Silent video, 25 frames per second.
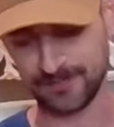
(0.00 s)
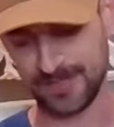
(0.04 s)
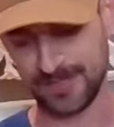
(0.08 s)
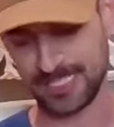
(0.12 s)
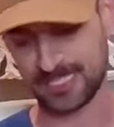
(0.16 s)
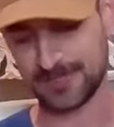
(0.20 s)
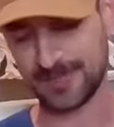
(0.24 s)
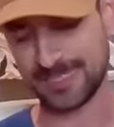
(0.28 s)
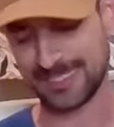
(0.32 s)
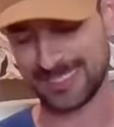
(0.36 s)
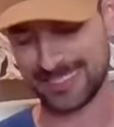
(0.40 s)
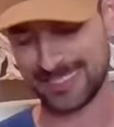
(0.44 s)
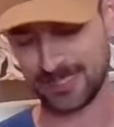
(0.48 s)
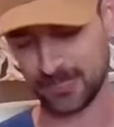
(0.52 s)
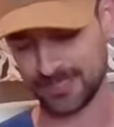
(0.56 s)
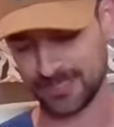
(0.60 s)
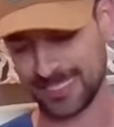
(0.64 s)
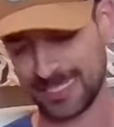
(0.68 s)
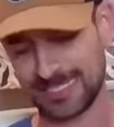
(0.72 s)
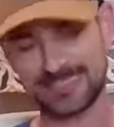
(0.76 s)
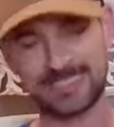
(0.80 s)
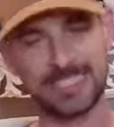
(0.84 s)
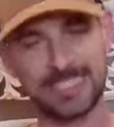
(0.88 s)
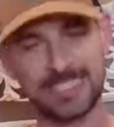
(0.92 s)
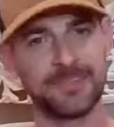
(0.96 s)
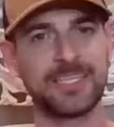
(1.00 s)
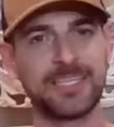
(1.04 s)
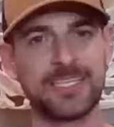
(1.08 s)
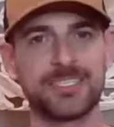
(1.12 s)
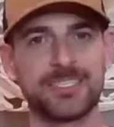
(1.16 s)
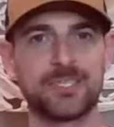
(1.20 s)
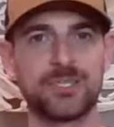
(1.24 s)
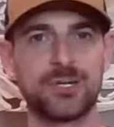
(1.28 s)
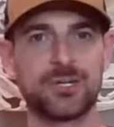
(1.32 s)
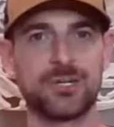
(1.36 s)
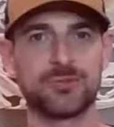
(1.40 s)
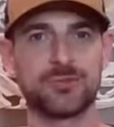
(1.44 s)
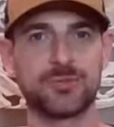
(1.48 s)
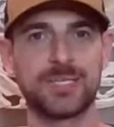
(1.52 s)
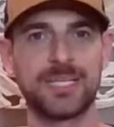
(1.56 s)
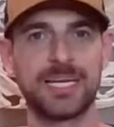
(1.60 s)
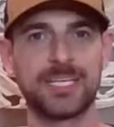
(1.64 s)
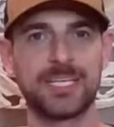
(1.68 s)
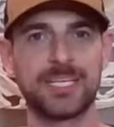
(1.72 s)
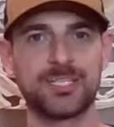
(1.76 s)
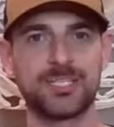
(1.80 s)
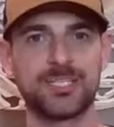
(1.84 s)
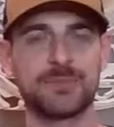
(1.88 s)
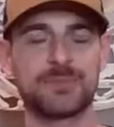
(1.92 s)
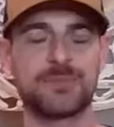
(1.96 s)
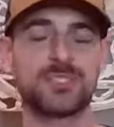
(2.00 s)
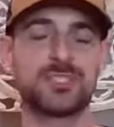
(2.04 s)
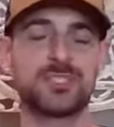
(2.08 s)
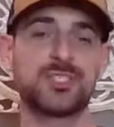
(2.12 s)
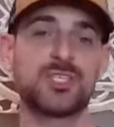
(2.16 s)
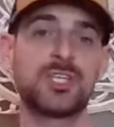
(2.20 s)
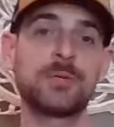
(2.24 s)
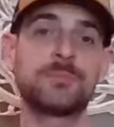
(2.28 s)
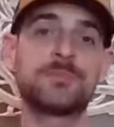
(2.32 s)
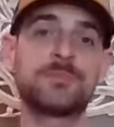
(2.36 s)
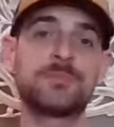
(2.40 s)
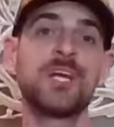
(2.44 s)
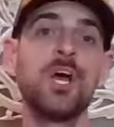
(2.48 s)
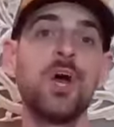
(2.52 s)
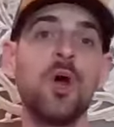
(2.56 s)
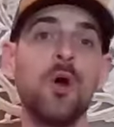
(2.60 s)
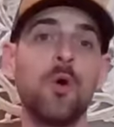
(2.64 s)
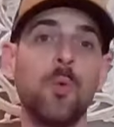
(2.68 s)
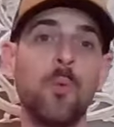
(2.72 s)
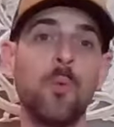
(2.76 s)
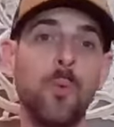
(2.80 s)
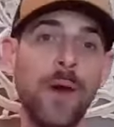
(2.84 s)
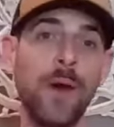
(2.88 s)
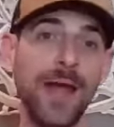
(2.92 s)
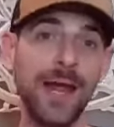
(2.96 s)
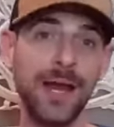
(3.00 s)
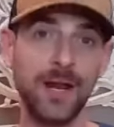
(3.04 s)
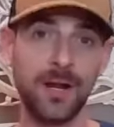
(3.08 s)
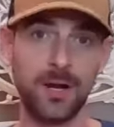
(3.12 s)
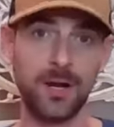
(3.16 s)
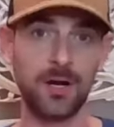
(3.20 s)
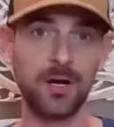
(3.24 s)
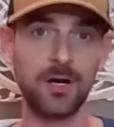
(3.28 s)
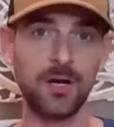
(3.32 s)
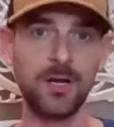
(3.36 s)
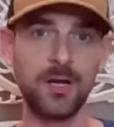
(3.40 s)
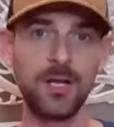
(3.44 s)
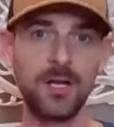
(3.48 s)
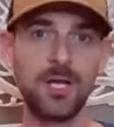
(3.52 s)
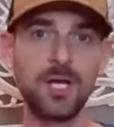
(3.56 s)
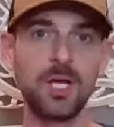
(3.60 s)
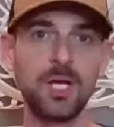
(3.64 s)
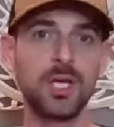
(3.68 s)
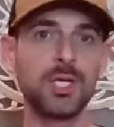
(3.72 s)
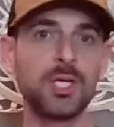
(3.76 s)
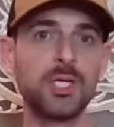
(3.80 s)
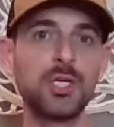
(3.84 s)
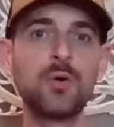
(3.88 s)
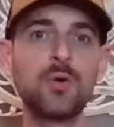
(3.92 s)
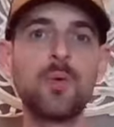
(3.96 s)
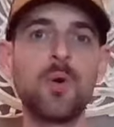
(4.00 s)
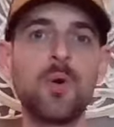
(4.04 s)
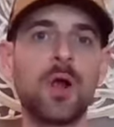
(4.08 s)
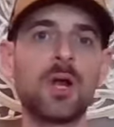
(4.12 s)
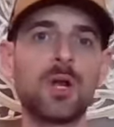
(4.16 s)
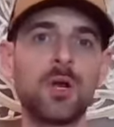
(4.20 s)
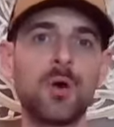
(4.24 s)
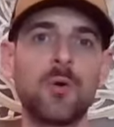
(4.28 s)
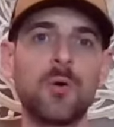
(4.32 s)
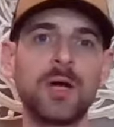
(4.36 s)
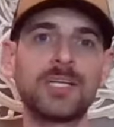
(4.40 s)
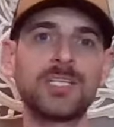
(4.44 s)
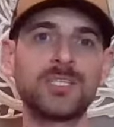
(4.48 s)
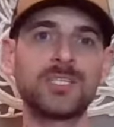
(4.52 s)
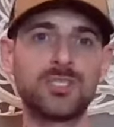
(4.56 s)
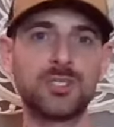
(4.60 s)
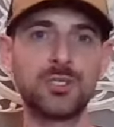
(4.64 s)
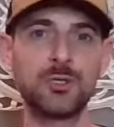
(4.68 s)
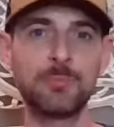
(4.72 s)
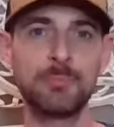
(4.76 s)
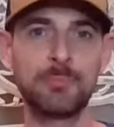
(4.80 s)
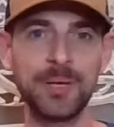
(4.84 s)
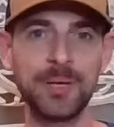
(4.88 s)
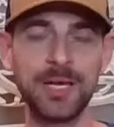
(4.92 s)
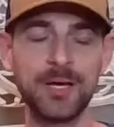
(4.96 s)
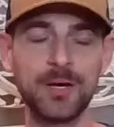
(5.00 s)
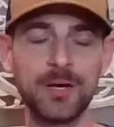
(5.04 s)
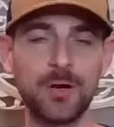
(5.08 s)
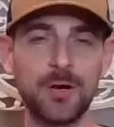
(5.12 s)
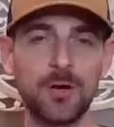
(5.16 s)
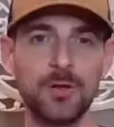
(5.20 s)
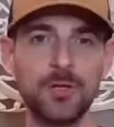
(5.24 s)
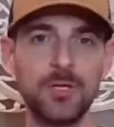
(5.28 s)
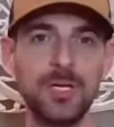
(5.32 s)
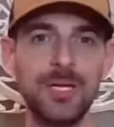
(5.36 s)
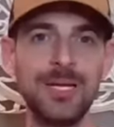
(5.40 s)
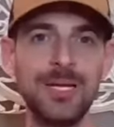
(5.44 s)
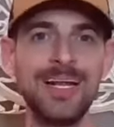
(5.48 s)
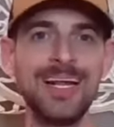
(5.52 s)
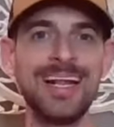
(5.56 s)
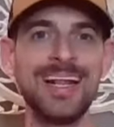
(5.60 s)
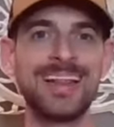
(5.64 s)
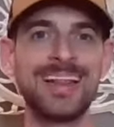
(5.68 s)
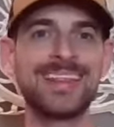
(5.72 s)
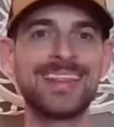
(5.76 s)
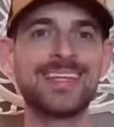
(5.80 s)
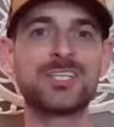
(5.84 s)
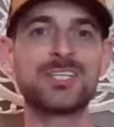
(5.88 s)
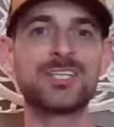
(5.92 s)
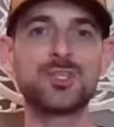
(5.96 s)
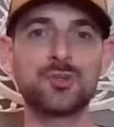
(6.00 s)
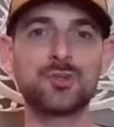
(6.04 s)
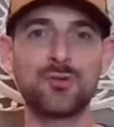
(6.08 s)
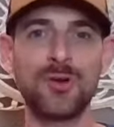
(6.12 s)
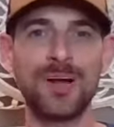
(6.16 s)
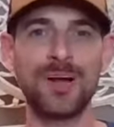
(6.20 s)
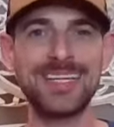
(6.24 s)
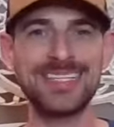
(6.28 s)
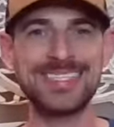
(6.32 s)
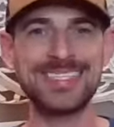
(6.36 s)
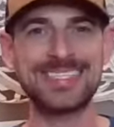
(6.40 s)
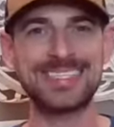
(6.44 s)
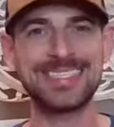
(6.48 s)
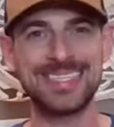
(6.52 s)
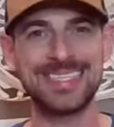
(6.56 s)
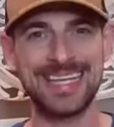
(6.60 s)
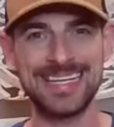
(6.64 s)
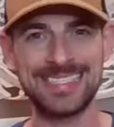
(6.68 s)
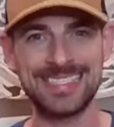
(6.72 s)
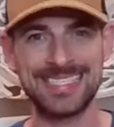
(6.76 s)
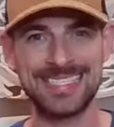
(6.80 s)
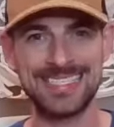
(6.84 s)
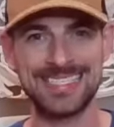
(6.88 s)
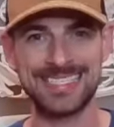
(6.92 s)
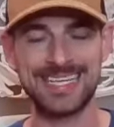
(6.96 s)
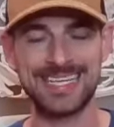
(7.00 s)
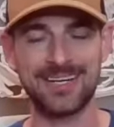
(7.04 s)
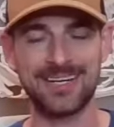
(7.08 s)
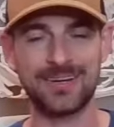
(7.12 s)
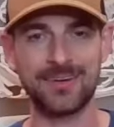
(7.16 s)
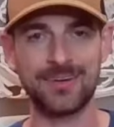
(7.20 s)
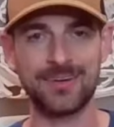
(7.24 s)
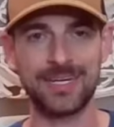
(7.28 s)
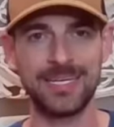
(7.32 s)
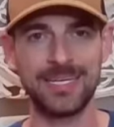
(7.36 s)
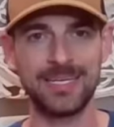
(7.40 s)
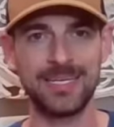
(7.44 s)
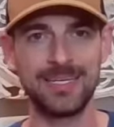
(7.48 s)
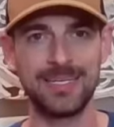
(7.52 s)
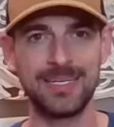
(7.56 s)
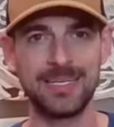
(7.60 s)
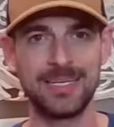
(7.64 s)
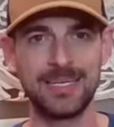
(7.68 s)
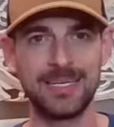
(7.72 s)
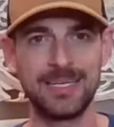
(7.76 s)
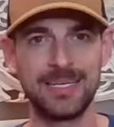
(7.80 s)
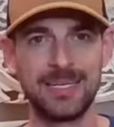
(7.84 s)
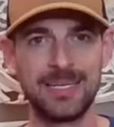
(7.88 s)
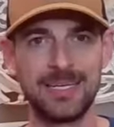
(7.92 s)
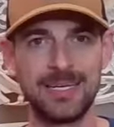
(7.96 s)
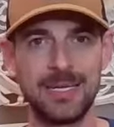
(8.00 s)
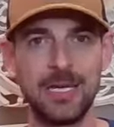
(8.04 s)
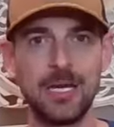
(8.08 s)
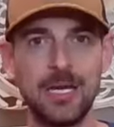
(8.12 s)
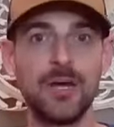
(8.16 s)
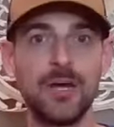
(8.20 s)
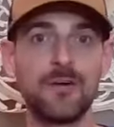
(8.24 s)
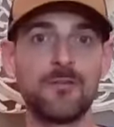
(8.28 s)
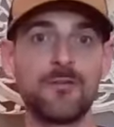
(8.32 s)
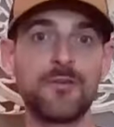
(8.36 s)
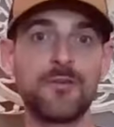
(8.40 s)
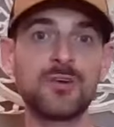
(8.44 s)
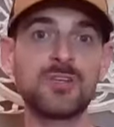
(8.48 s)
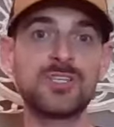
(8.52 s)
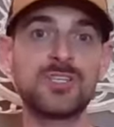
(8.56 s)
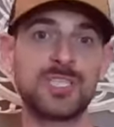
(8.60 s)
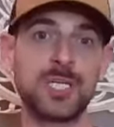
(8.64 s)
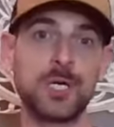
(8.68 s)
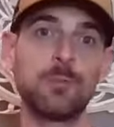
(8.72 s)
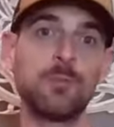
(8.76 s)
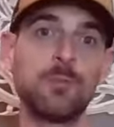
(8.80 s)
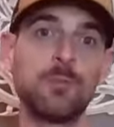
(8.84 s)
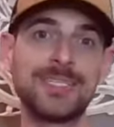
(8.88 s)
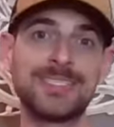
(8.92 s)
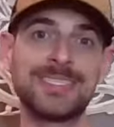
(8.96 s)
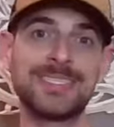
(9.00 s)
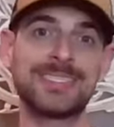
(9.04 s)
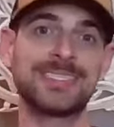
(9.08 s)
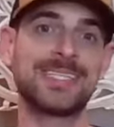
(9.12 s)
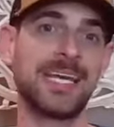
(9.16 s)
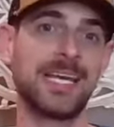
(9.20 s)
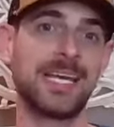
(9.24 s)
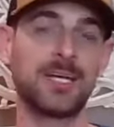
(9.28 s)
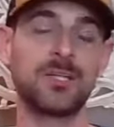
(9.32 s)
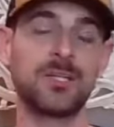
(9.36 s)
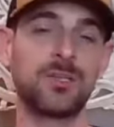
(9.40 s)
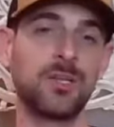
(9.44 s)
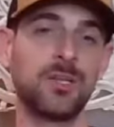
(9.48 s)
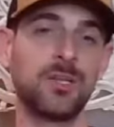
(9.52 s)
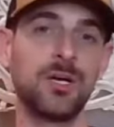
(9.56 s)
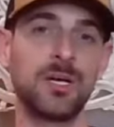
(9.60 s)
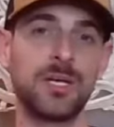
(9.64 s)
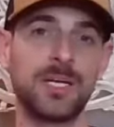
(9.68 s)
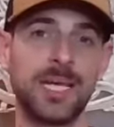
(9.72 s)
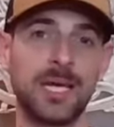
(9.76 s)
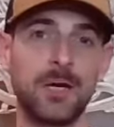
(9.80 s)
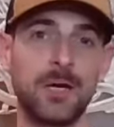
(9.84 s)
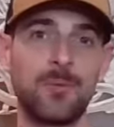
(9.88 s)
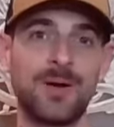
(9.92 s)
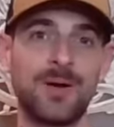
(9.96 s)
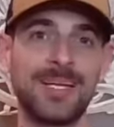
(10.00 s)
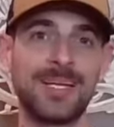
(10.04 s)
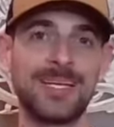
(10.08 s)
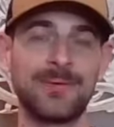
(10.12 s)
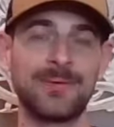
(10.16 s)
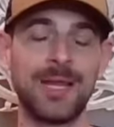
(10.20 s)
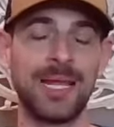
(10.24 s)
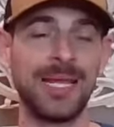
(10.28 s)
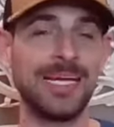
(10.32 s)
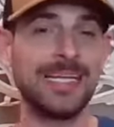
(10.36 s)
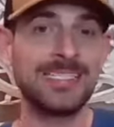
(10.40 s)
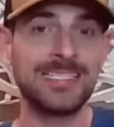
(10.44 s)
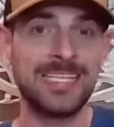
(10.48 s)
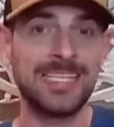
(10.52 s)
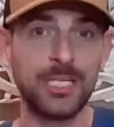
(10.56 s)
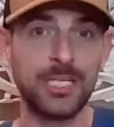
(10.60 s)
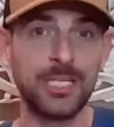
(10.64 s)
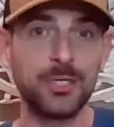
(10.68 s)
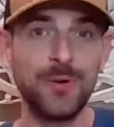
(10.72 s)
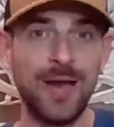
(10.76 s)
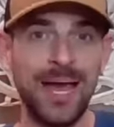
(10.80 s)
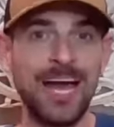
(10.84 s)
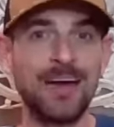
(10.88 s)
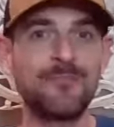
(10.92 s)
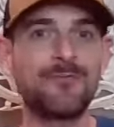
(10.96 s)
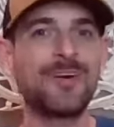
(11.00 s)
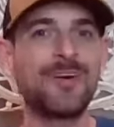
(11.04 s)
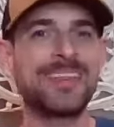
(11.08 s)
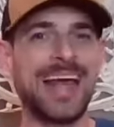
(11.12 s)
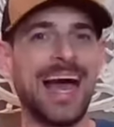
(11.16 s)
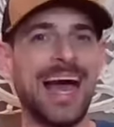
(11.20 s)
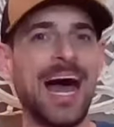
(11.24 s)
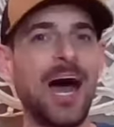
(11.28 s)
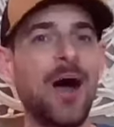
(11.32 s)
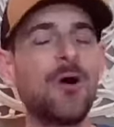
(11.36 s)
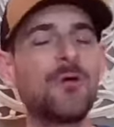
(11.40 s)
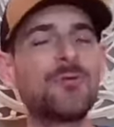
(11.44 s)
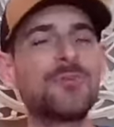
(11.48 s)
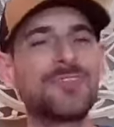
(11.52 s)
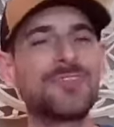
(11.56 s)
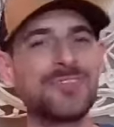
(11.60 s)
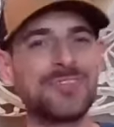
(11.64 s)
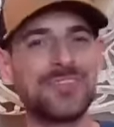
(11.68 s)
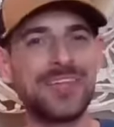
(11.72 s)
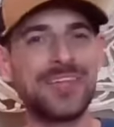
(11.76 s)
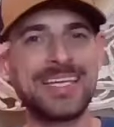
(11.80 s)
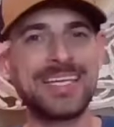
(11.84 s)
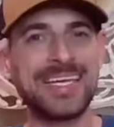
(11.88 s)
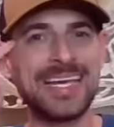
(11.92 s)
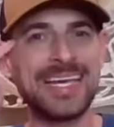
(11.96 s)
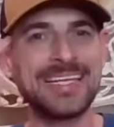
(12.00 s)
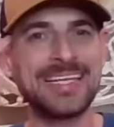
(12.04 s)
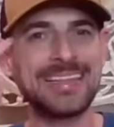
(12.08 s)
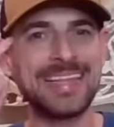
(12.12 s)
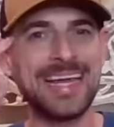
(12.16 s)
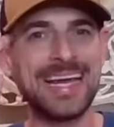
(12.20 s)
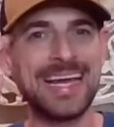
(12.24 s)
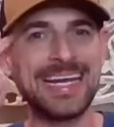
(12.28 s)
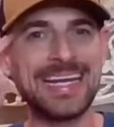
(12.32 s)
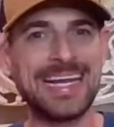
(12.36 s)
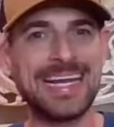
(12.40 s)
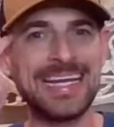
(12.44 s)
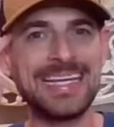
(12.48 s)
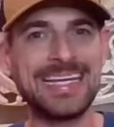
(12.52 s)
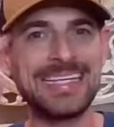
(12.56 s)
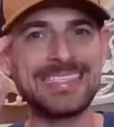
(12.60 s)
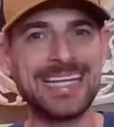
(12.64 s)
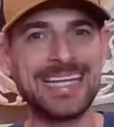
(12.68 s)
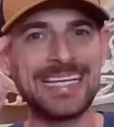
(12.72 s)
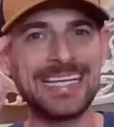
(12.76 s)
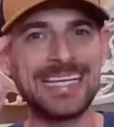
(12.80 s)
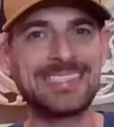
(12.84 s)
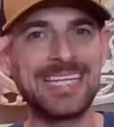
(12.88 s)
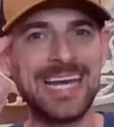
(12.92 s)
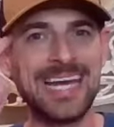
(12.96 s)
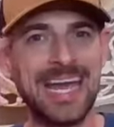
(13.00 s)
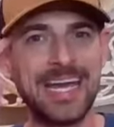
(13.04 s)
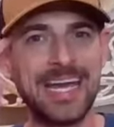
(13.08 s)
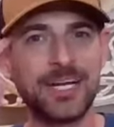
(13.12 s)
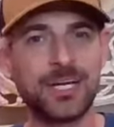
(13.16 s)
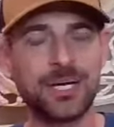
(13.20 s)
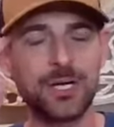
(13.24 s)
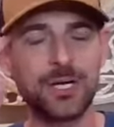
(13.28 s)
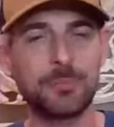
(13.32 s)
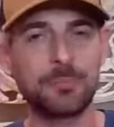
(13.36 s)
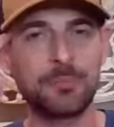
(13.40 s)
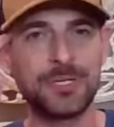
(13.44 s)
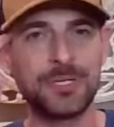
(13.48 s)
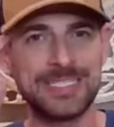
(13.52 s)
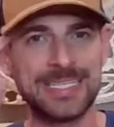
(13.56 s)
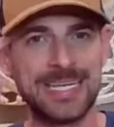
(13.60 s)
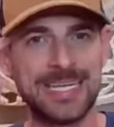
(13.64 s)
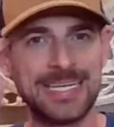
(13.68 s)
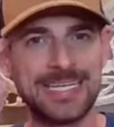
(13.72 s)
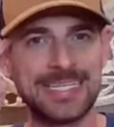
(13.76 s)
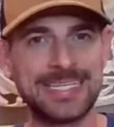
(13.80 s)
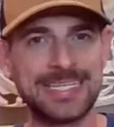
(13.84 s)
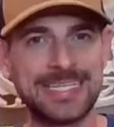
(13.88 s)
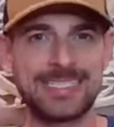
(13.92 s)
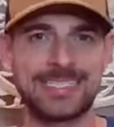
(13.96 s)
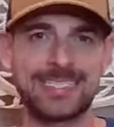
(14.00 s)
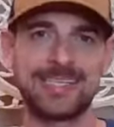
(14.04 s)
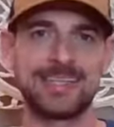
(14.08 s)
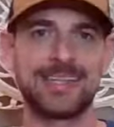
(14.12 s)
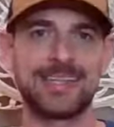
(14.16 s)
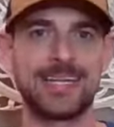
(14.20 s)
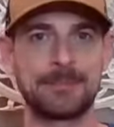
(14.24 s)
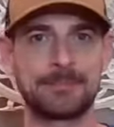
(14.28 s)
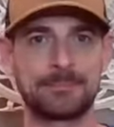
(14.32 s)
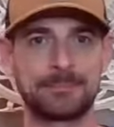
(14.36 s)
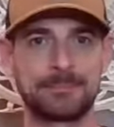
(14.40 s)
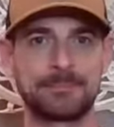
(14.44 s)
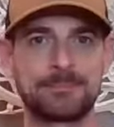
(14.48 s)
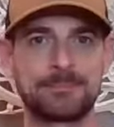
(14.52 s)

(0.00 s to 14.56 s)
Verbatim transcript: investments in those activities and those relationships where you are going to build the trust necessary for someone to take a look at what it is that you have without thinking that it is a taker presenting it to them.